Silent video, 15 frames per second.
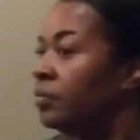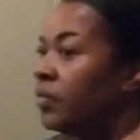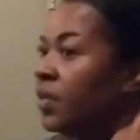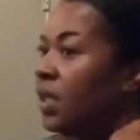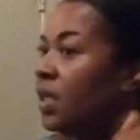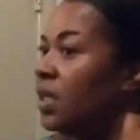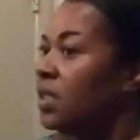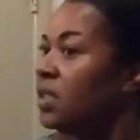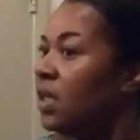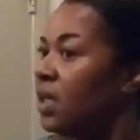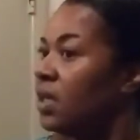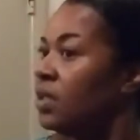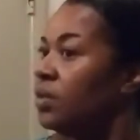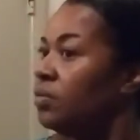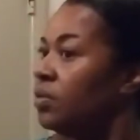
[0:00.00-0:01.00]
I guess I
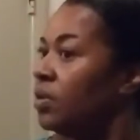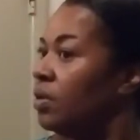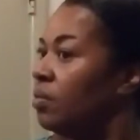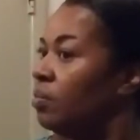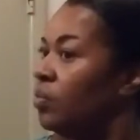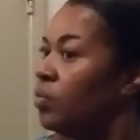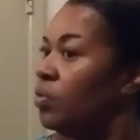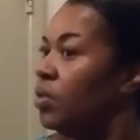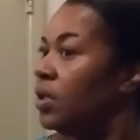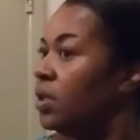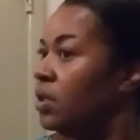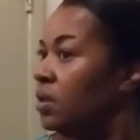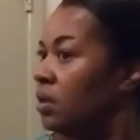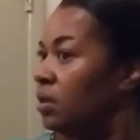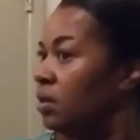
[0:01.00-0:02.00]
can do it on more than
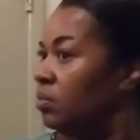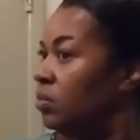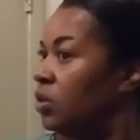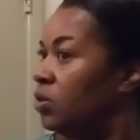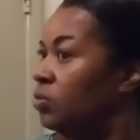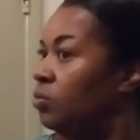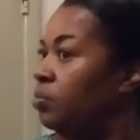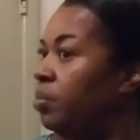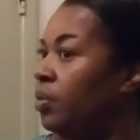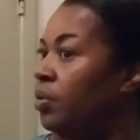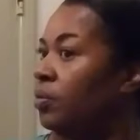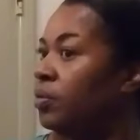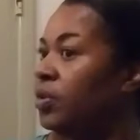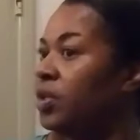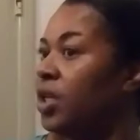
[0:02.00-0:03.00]
2
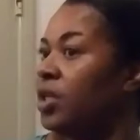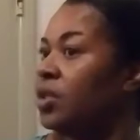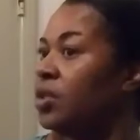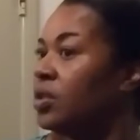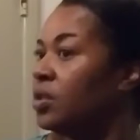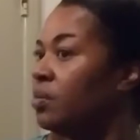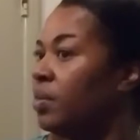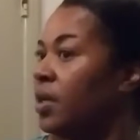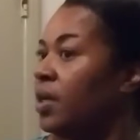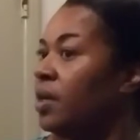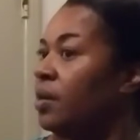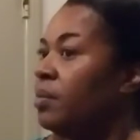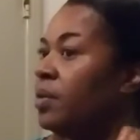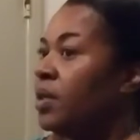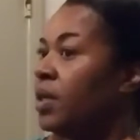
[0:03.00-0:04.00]
sections of my hair,
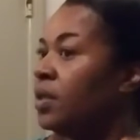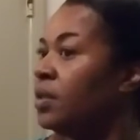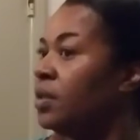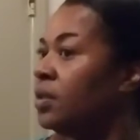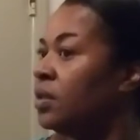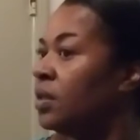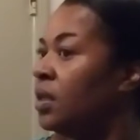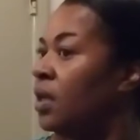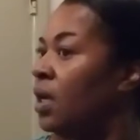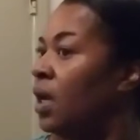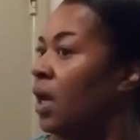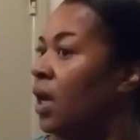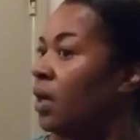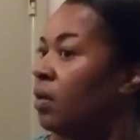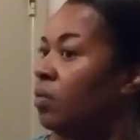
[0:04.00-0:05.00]
but
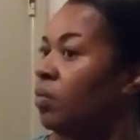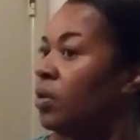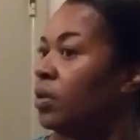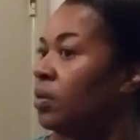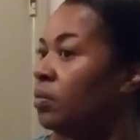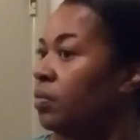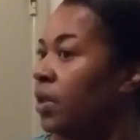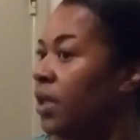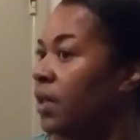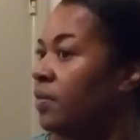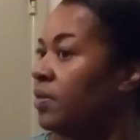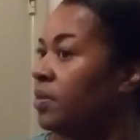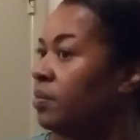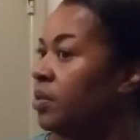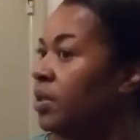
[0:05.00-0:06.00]
I don't want the waves
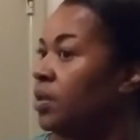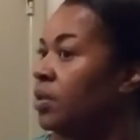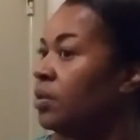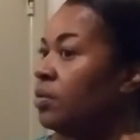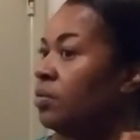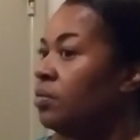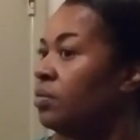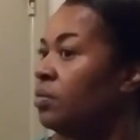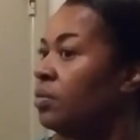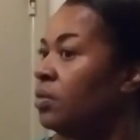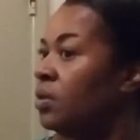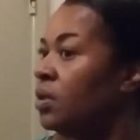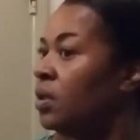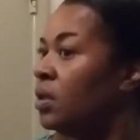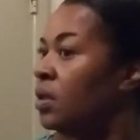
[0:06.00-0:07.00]
to be too
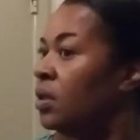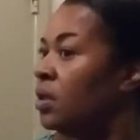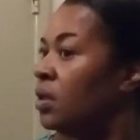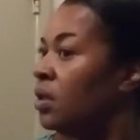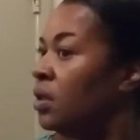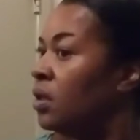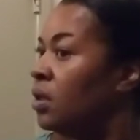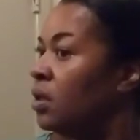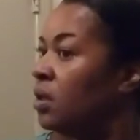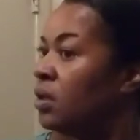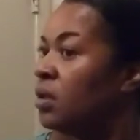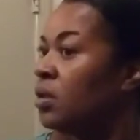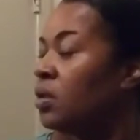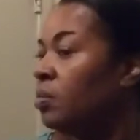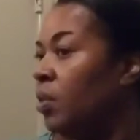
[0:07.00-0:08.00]

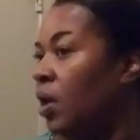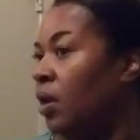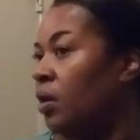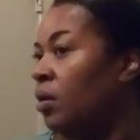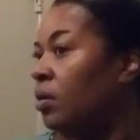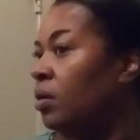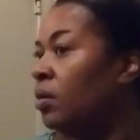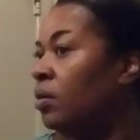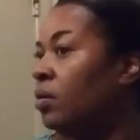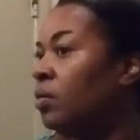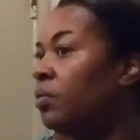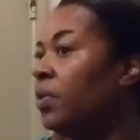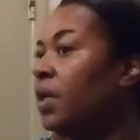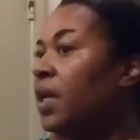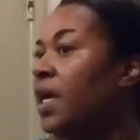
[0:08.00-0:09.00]
small.
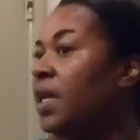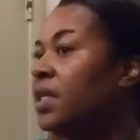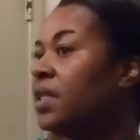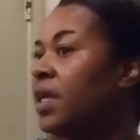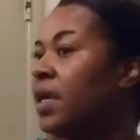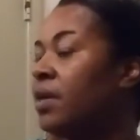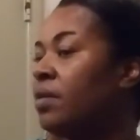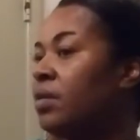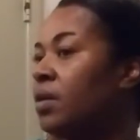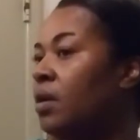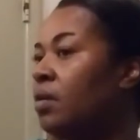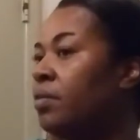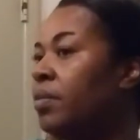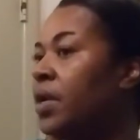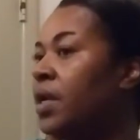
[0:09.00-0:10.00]
Relaxed hair is
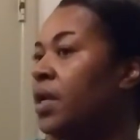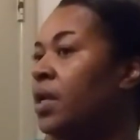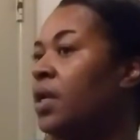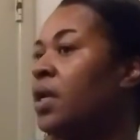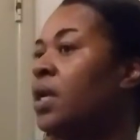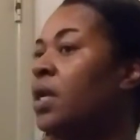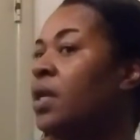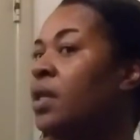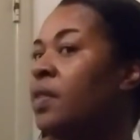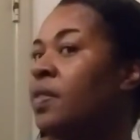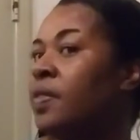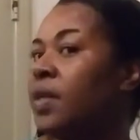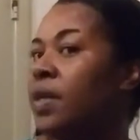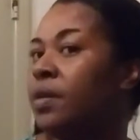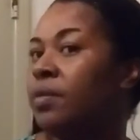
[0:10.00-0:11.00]
already
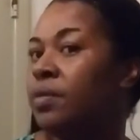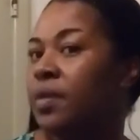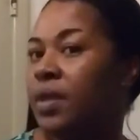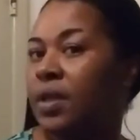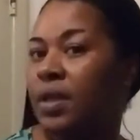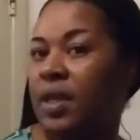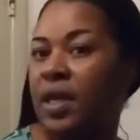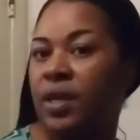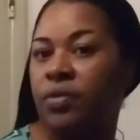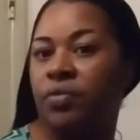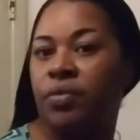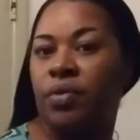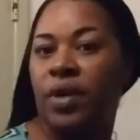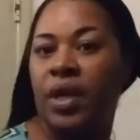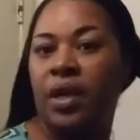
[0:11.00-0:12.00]
thinner than
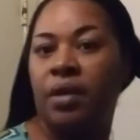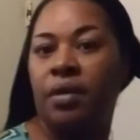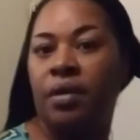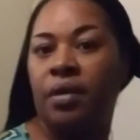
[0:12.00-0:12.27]
natural hair.